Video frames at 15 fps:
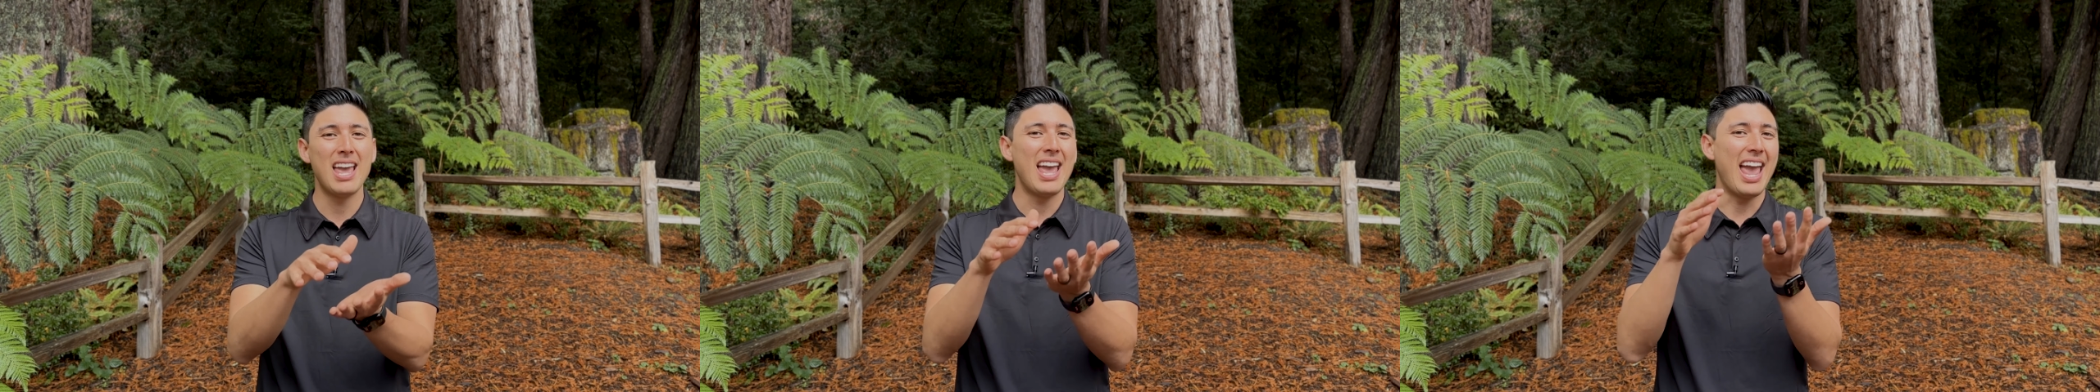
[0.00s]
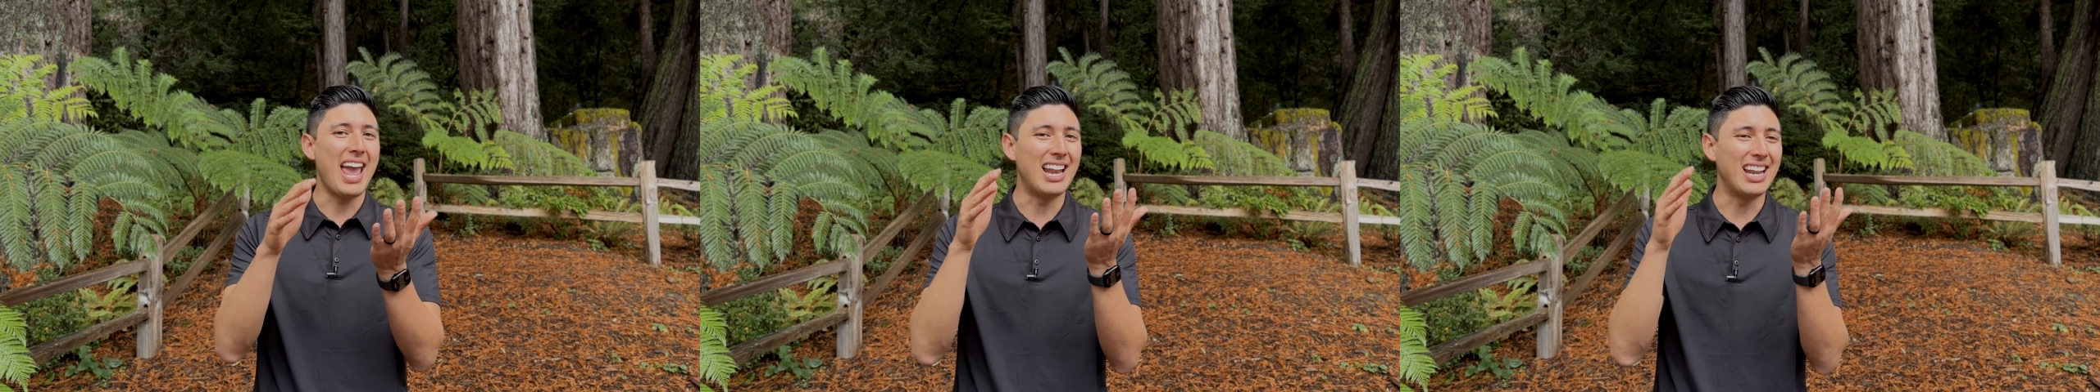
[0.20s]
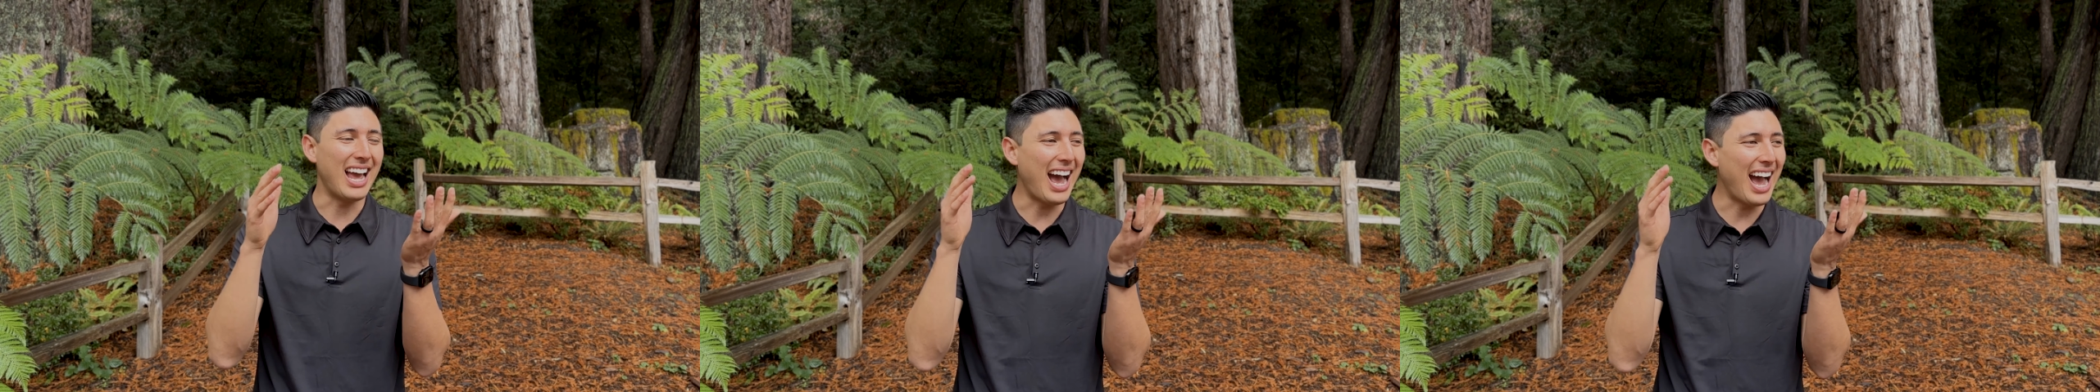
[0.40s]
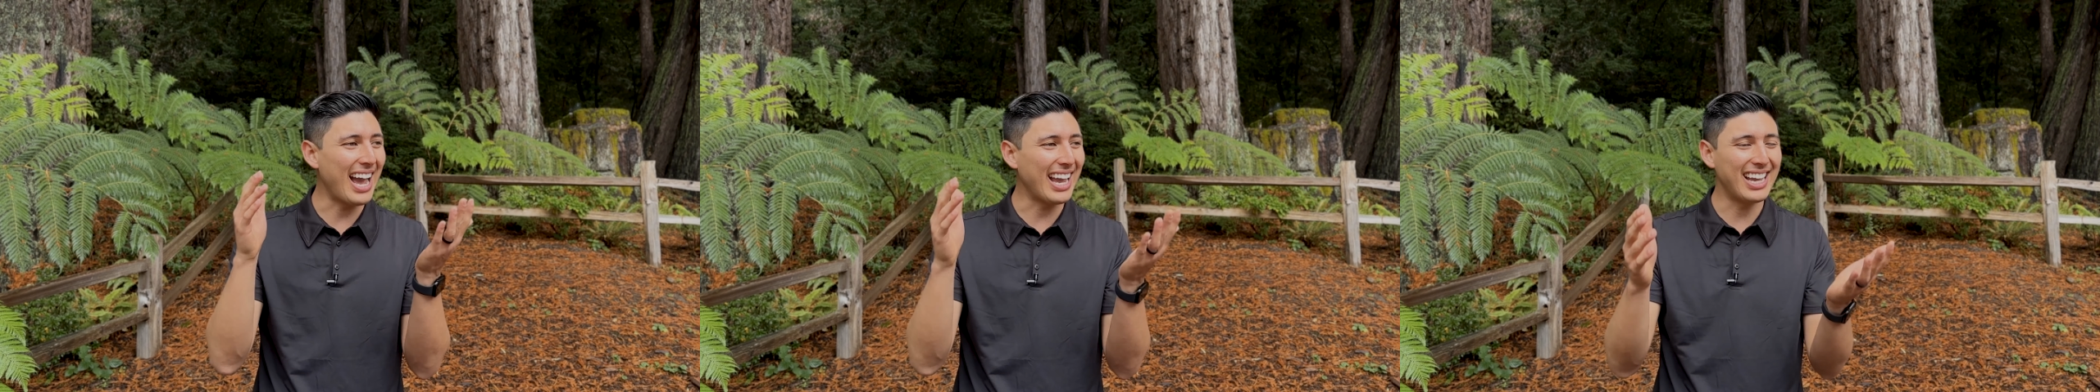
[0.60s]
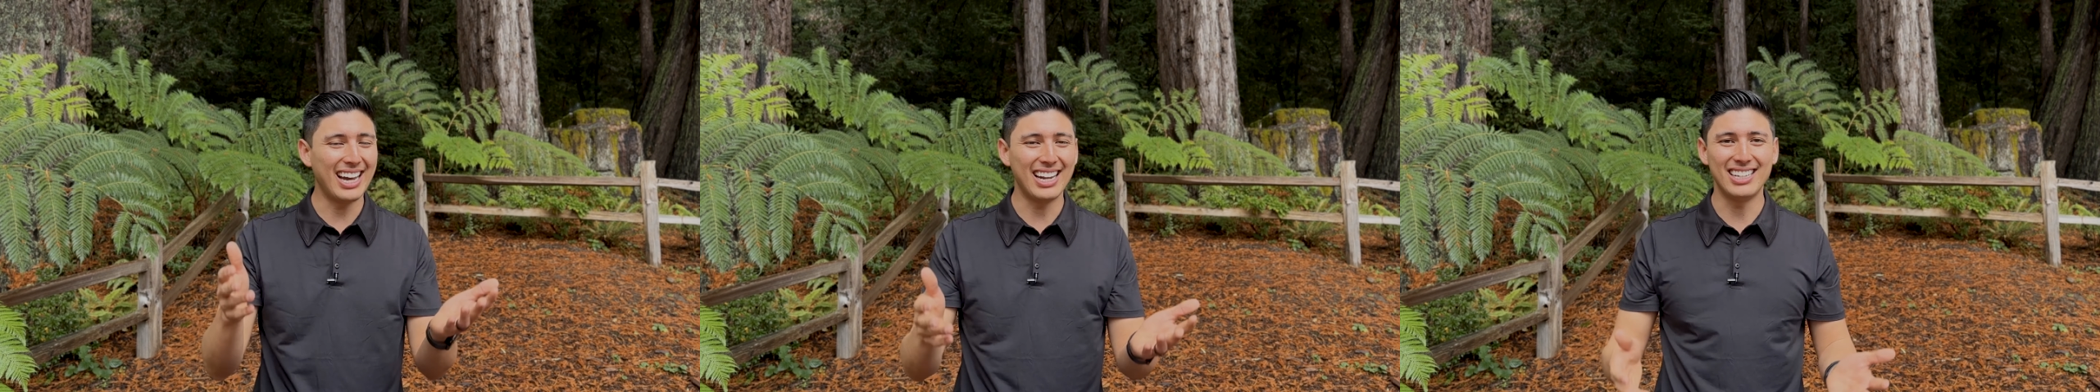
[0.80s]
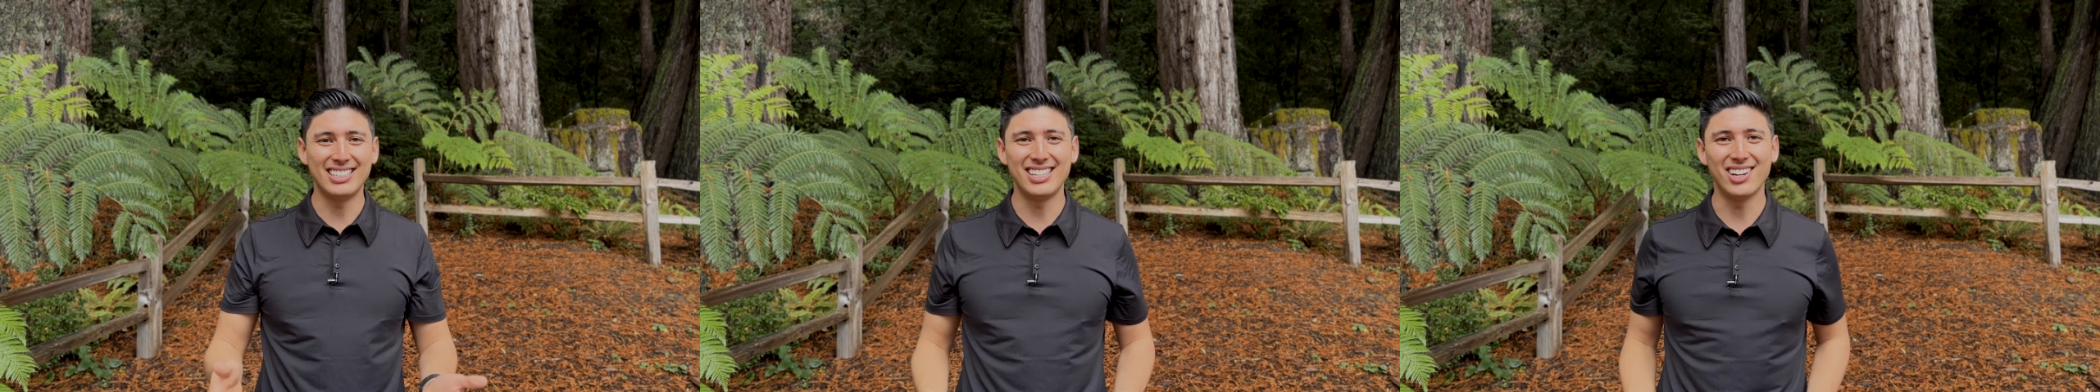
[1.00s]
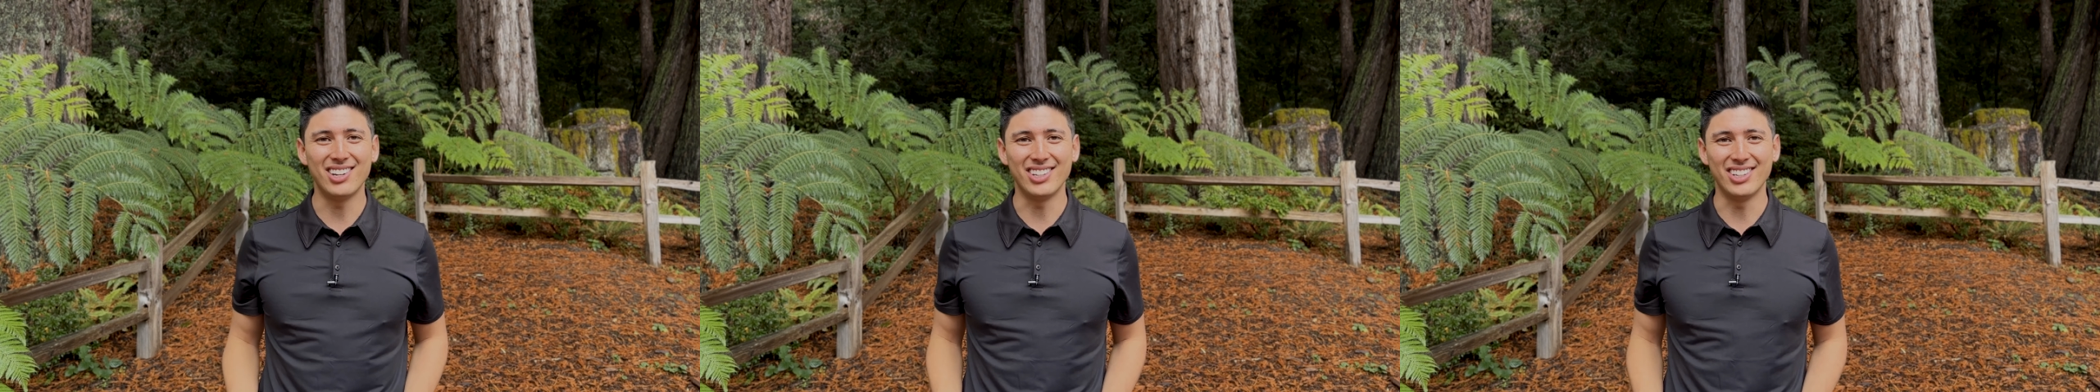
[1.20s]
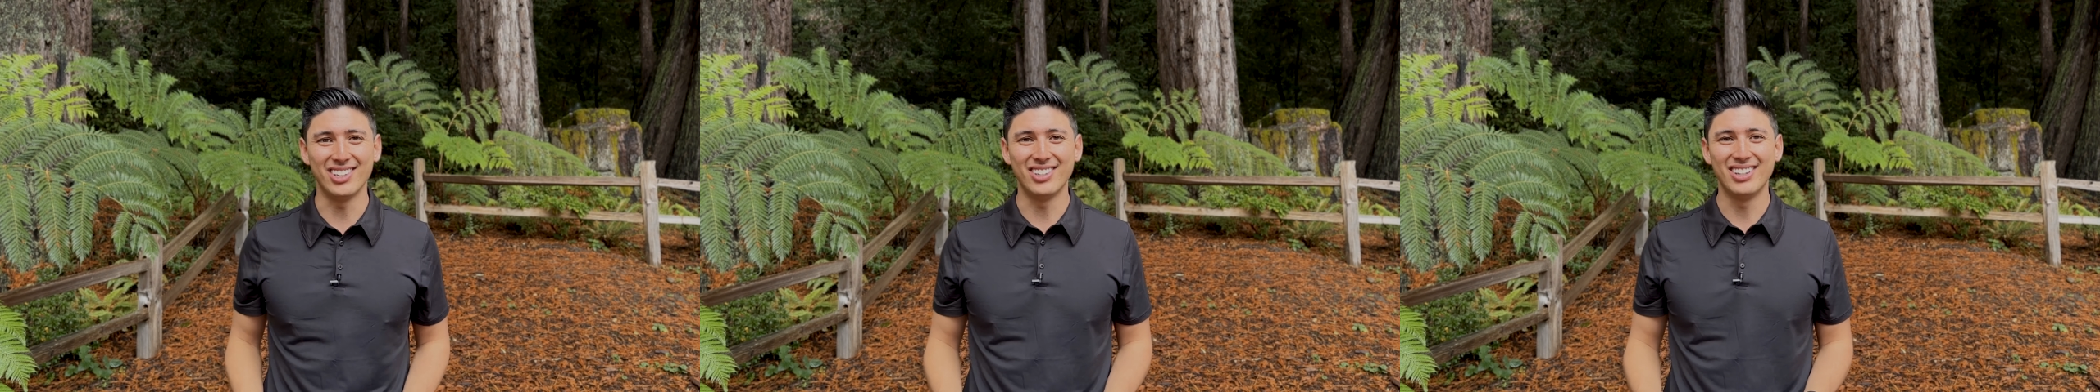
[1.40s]
And I gotta tell
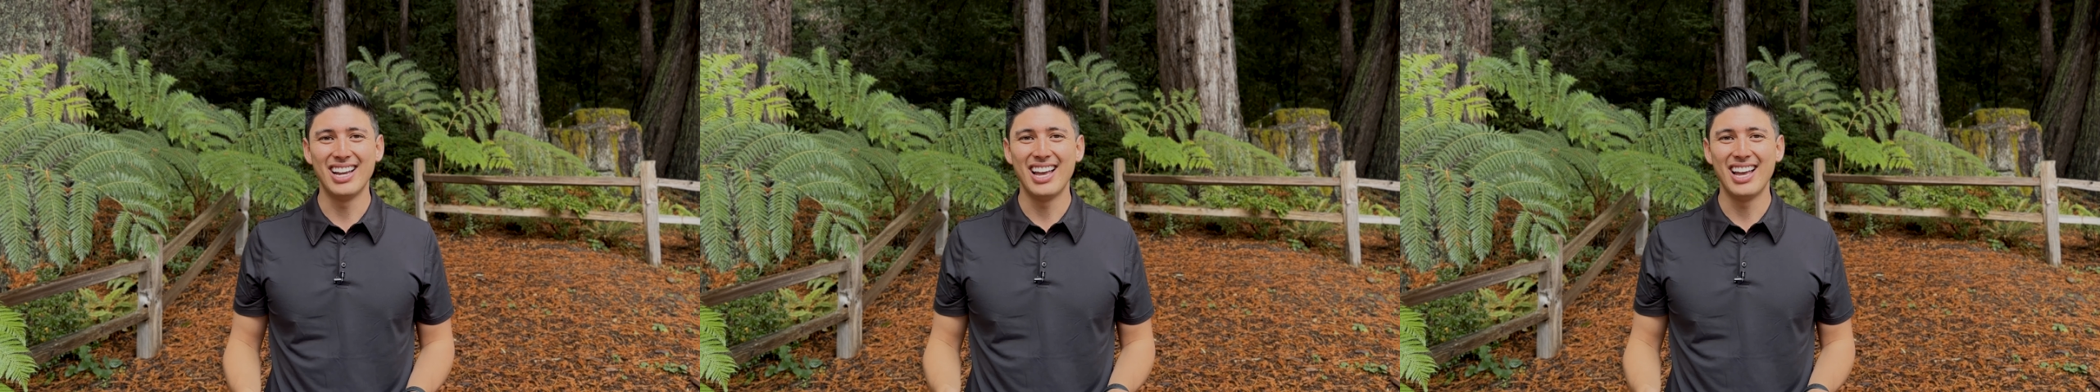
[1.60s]
you,